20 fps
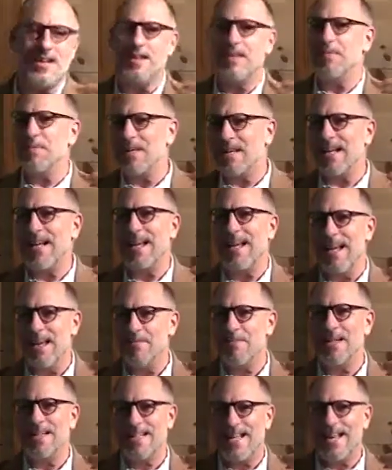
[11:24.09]
Anybody hate
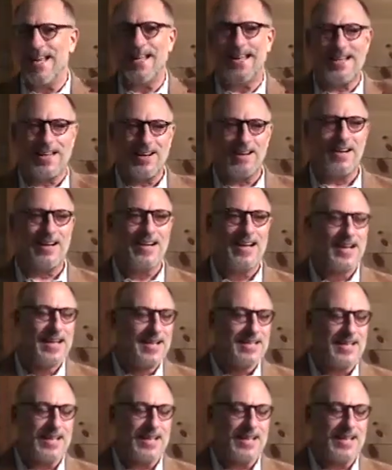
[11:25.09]
maintaining the garden?